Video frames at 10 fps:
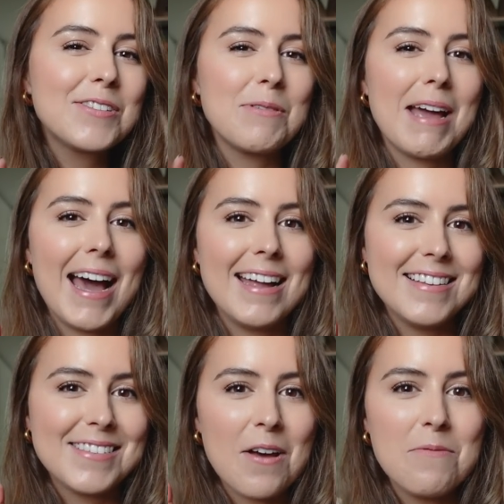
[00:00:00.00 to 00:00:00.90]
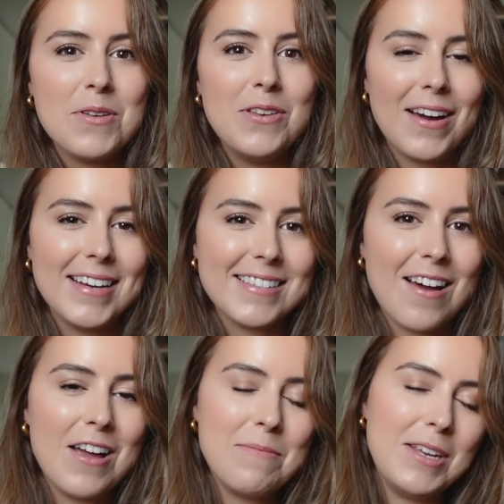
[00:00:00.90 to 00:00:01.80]
So we had some nice
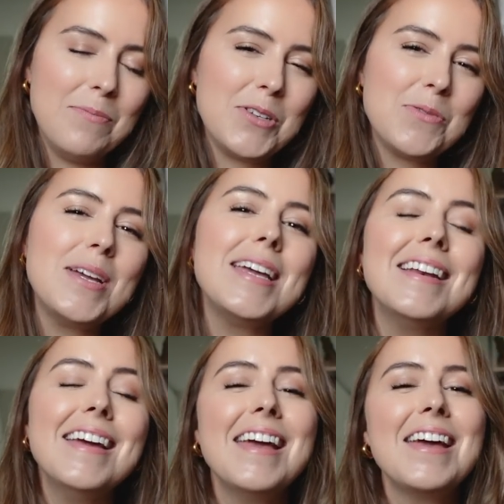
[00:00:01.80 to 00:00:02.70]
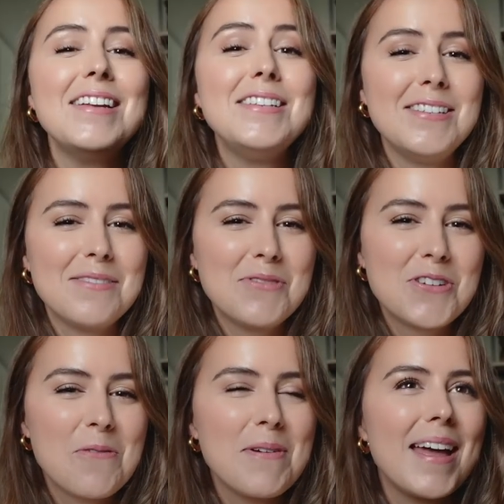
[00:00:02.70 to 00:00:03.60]
time in between, did some
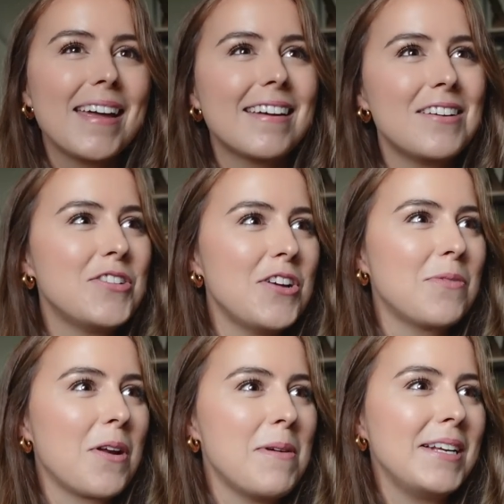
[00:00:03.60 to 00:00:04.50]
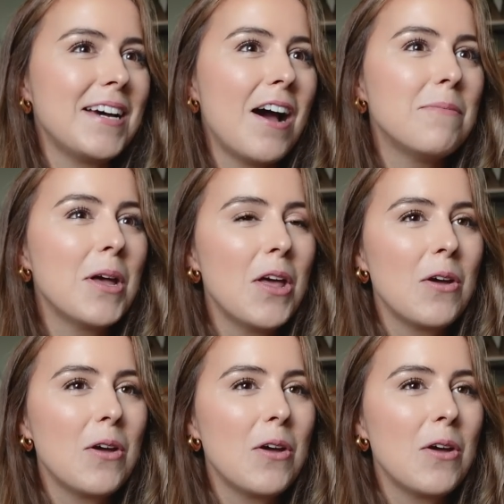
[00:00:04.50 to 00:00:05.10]
shopping, gonna show you what I picked up.